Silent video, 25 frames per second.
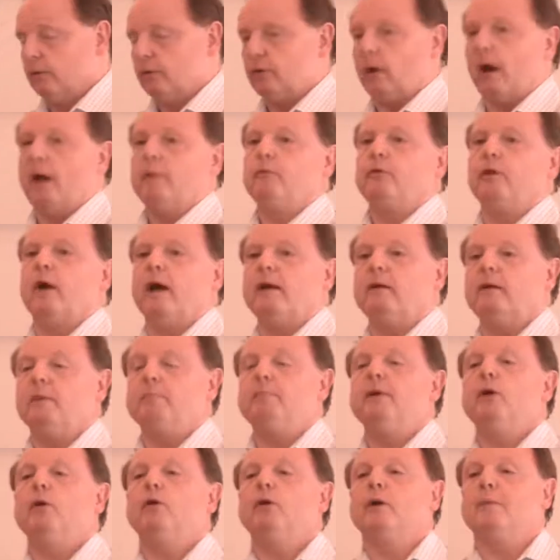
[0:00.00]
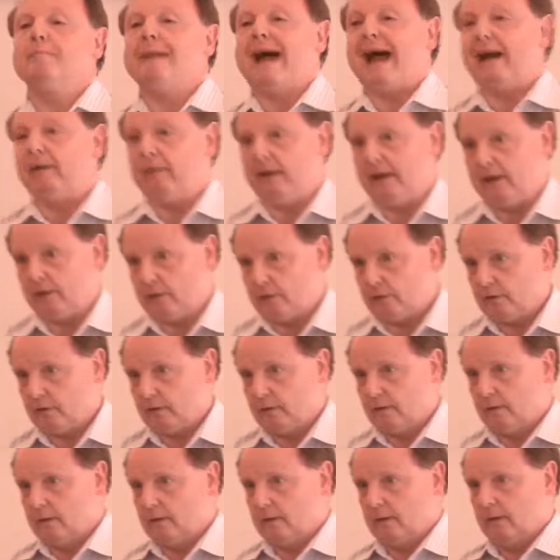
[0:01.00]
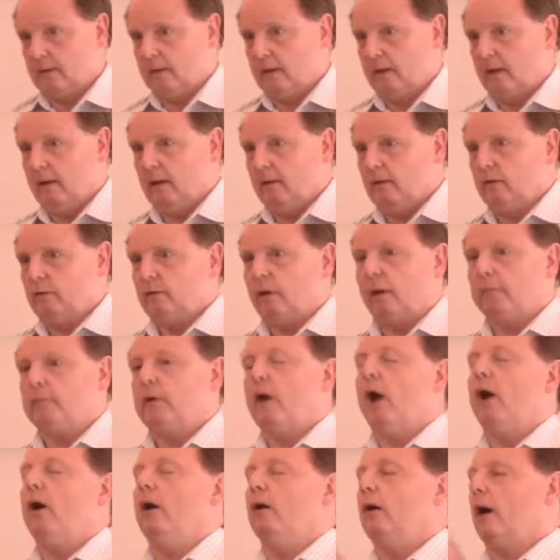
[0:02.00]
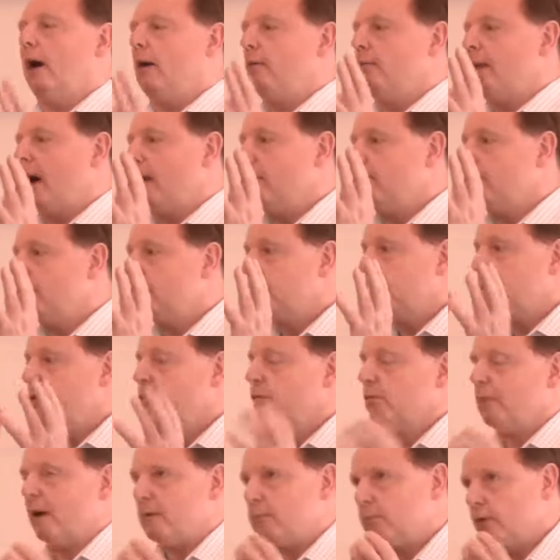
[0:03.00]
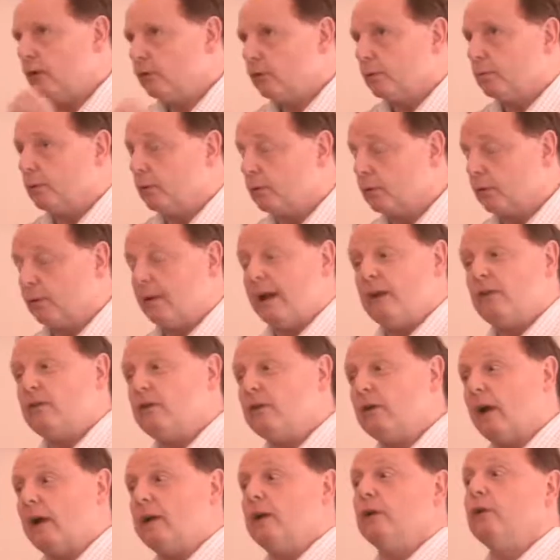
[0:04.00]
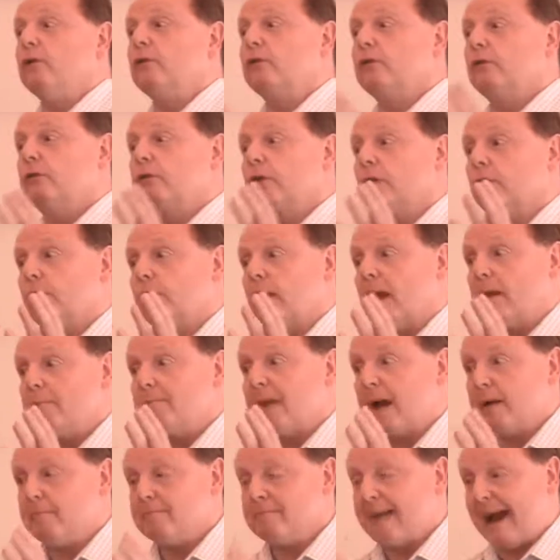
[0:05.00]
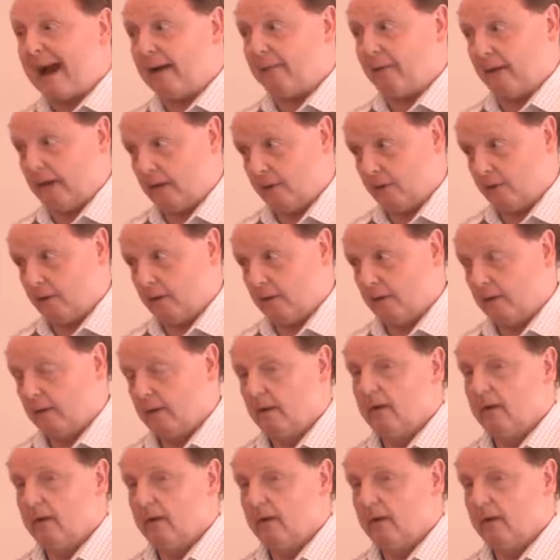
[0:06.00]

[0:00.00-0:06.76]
So I'm trying to build a marriage. So I'm, I'm, I'm my principles of creation are used to create my marriage.